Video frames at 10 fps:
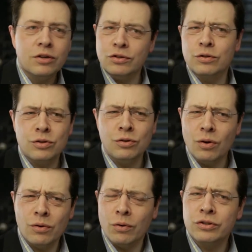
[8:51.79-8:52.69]
just
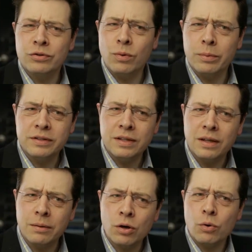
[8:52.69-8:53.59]
not, not just what was
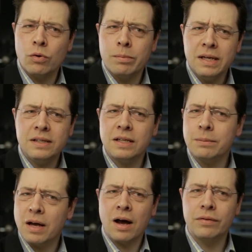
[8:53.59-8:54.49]
in the core
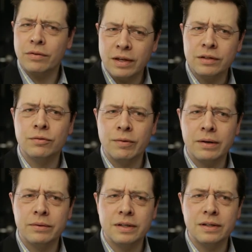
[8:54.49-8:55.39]
meeting, but other things
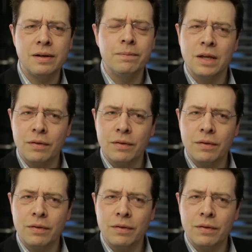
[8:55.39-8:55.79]
around it.